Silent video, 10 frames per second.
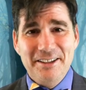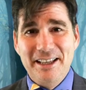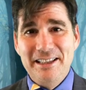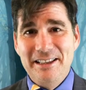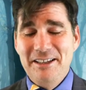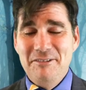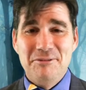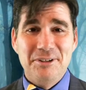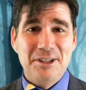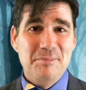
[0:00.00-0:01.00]
they
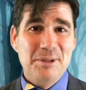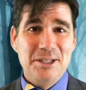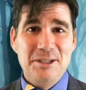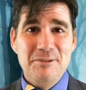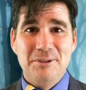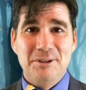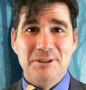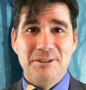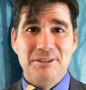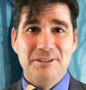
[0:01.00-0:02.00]
live in
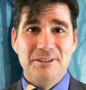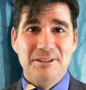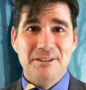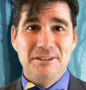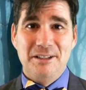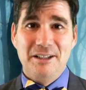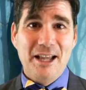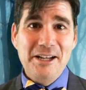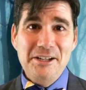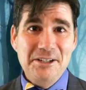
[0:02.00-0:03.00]
medieval
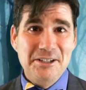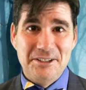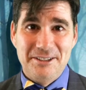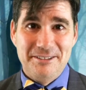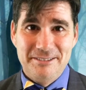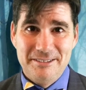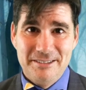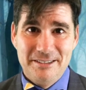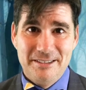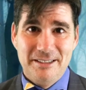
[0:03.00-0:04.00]
London.
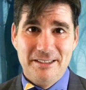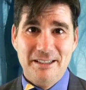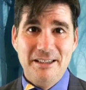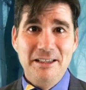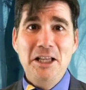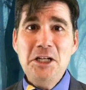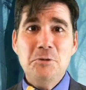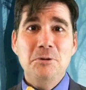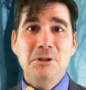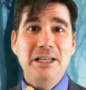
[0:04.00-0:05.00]

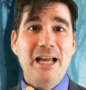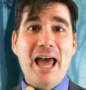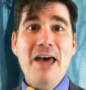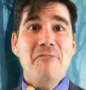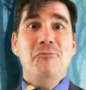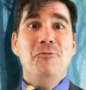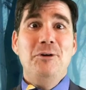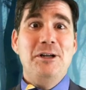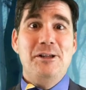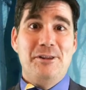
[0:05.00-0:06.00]
Literally
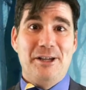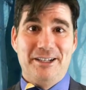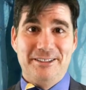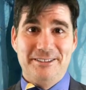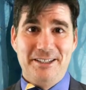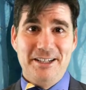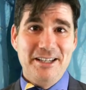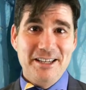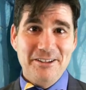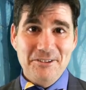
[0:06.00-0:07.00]
everything can
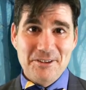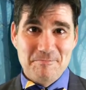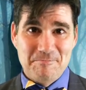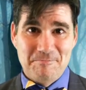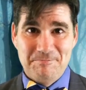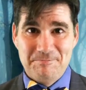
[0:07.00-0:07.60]
kill them.